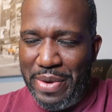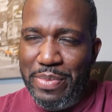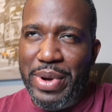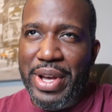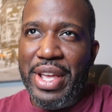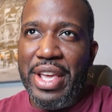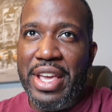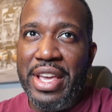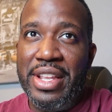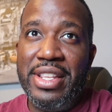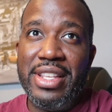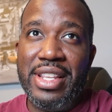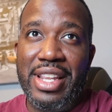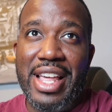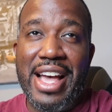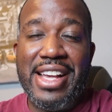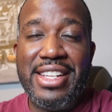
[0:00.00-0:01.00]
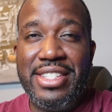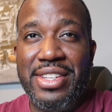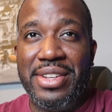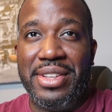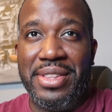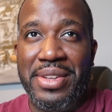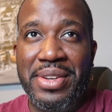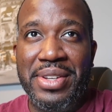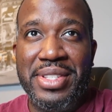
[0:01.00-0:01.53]
but it lasted a
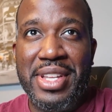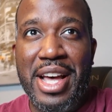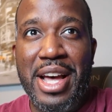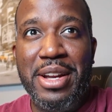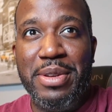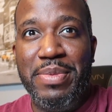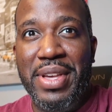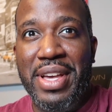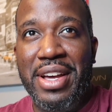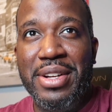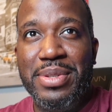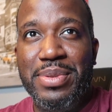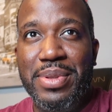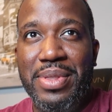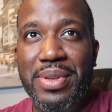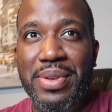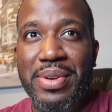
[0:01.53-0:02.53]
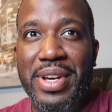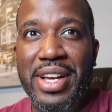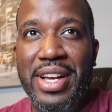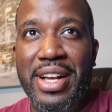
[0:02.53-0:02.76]
long time, to be honest with you.